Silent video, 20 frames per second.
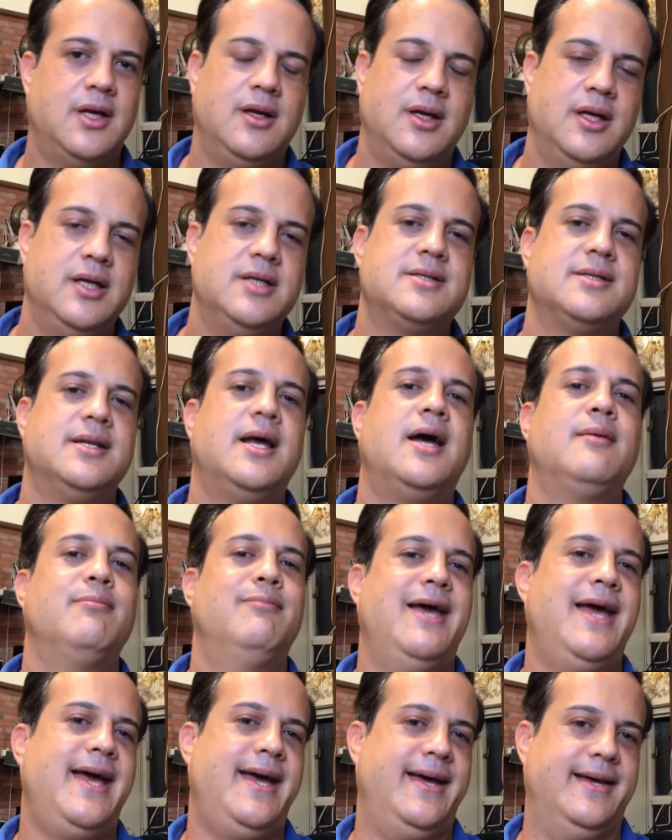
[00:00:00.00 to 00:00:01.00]
It's not
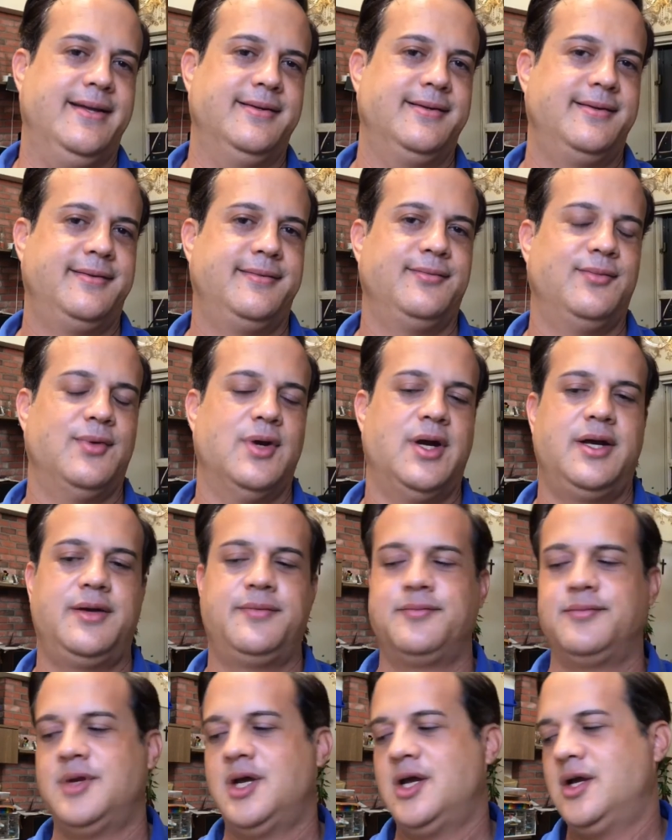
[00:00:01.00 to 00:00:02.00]
bad, right?
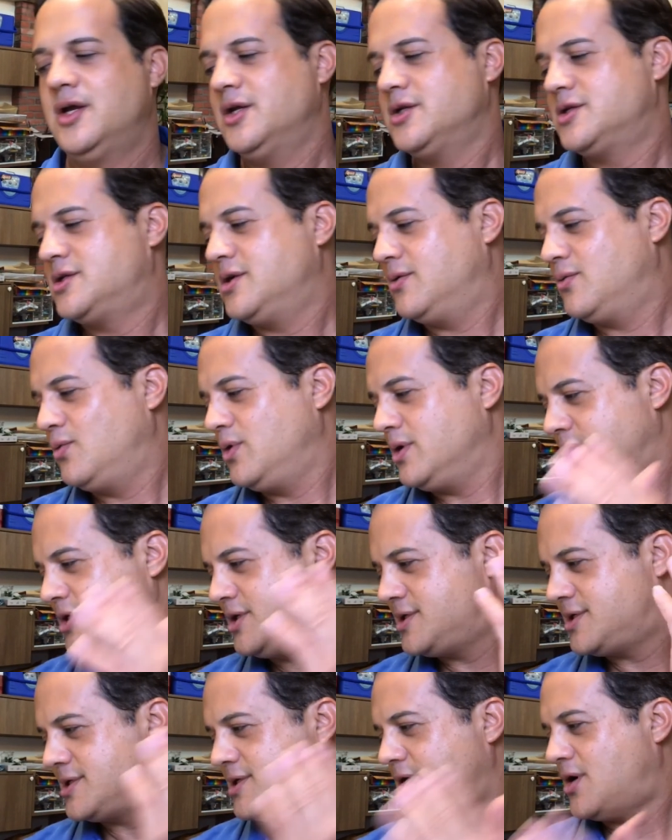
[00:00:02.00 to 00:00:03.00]
So we're
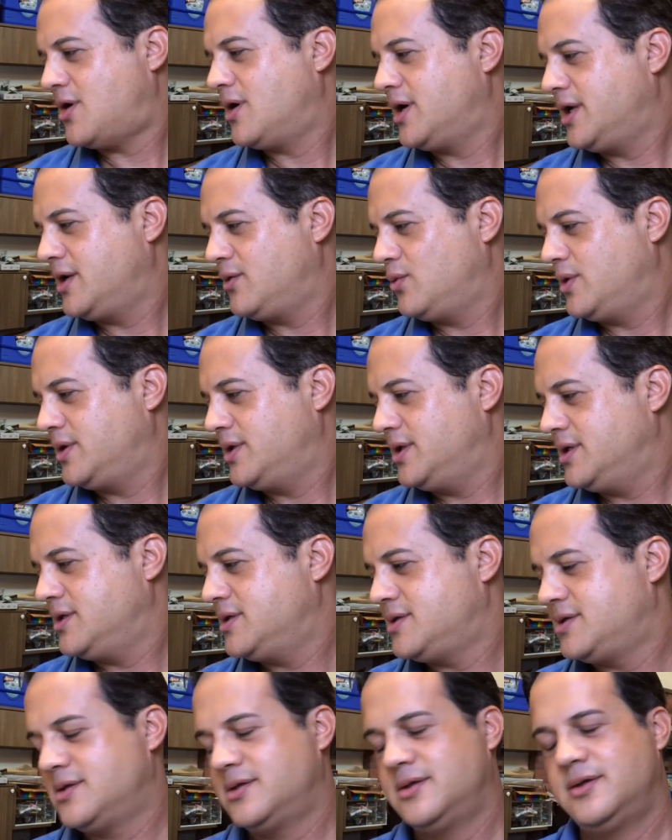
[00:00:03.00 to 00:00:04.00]
just starting with
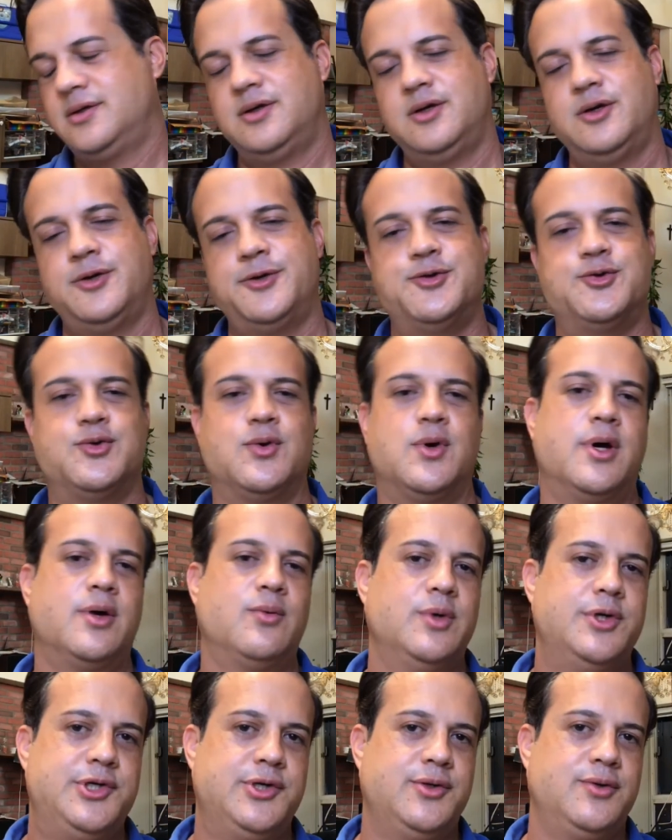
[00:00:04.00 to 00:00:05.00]
this, Drawing
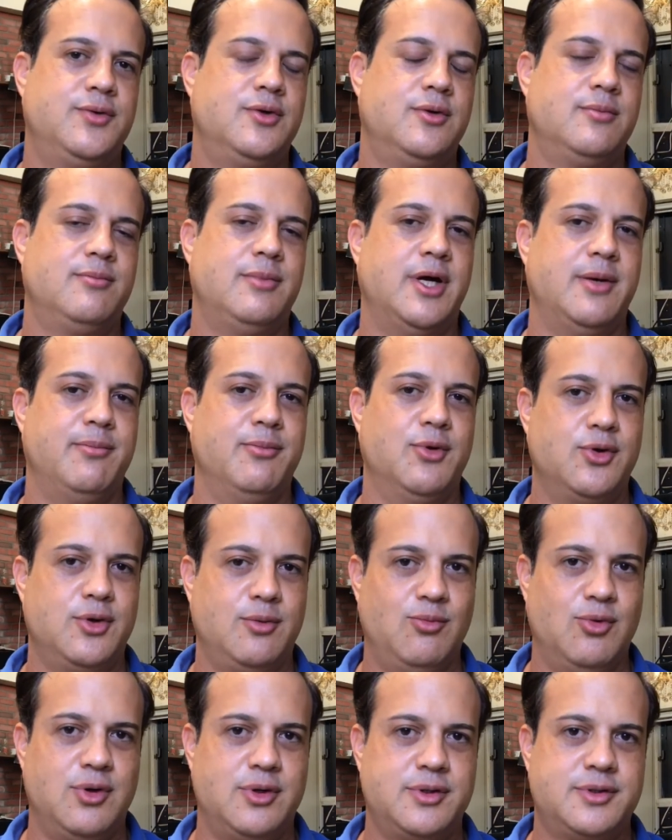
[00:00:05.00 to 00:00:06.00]
with Children by Mona
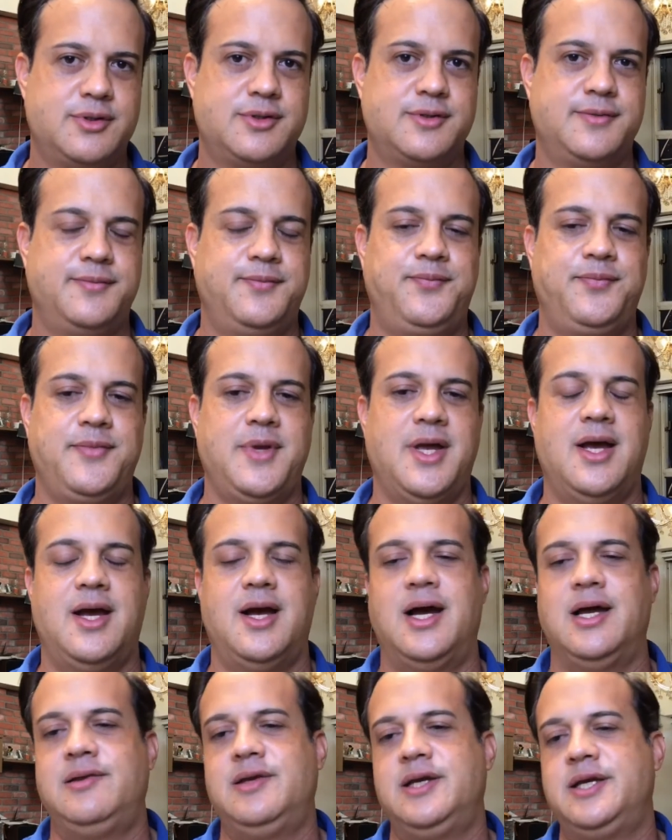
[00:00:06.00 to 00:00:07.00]
Brooks.
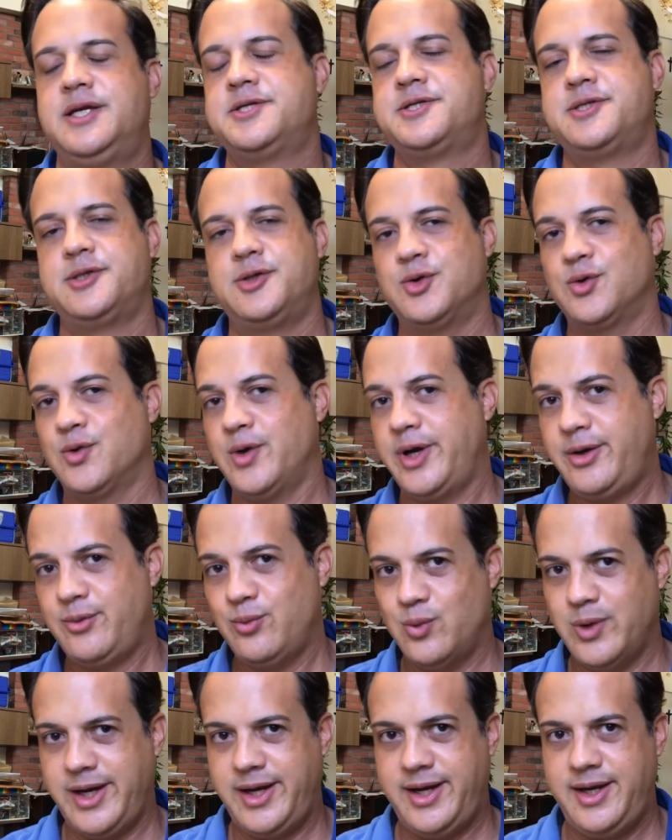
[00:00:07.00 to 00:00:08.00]
I think it's a great
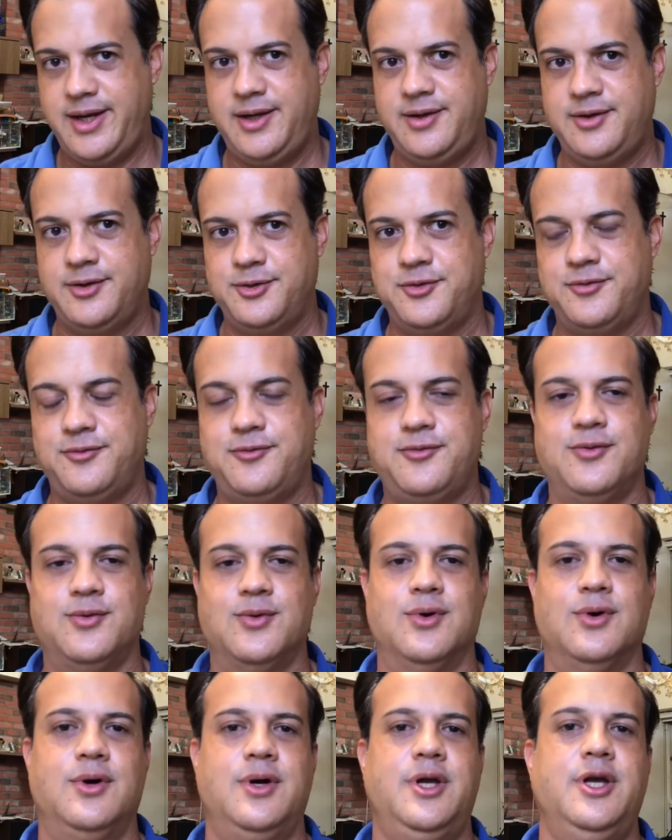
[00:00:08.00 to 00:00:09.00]
way
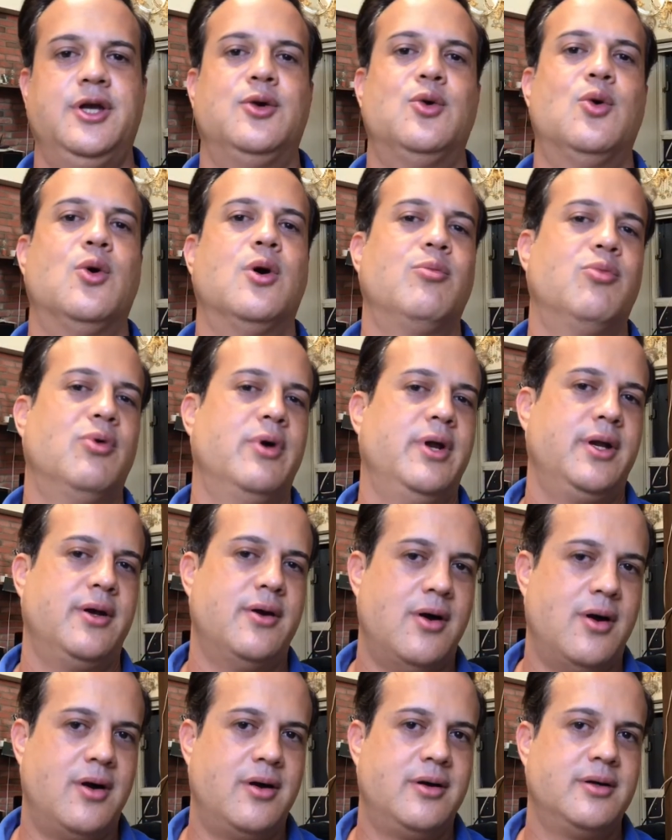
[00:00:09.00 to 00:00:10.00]
for incorporating
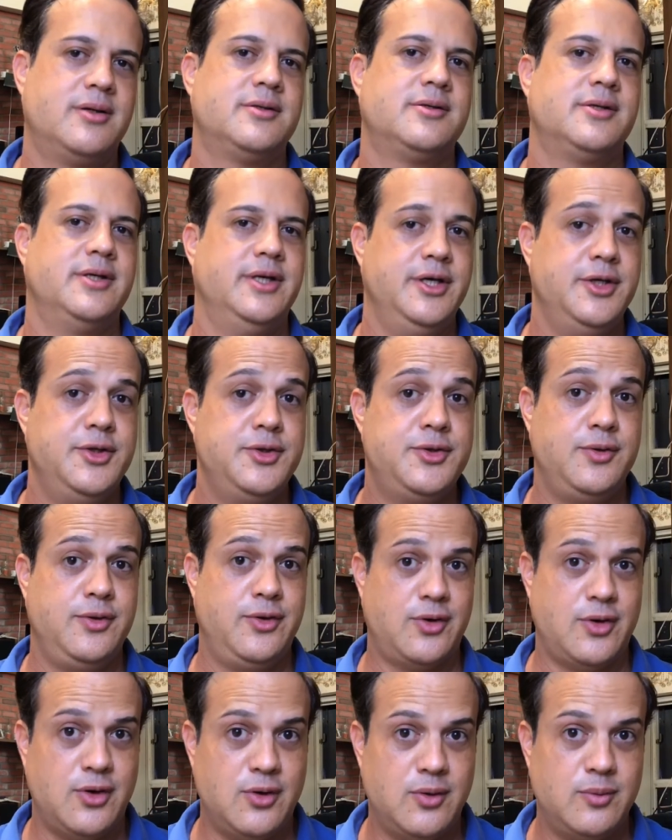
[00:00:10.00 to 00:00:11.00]
art into
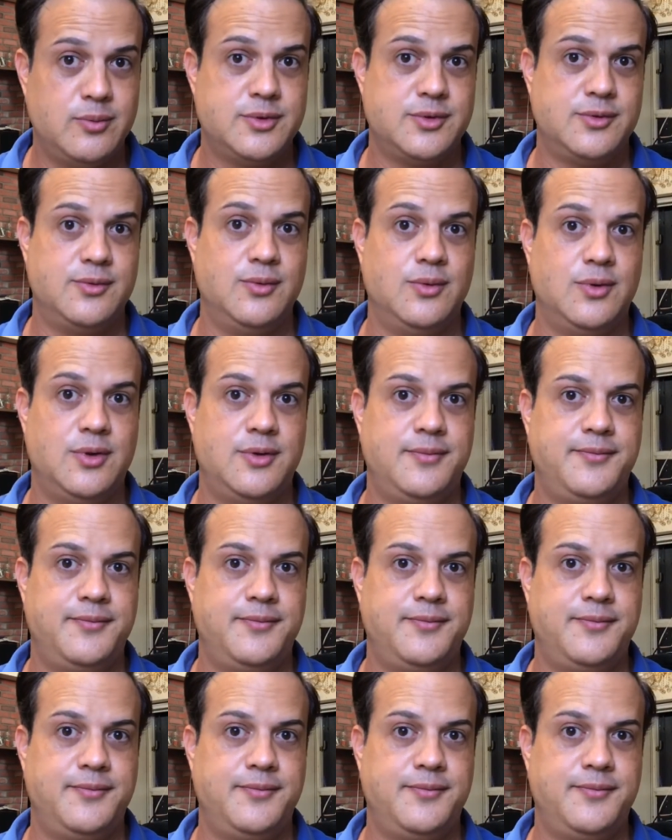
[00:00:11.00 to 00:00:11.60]
your homeschool.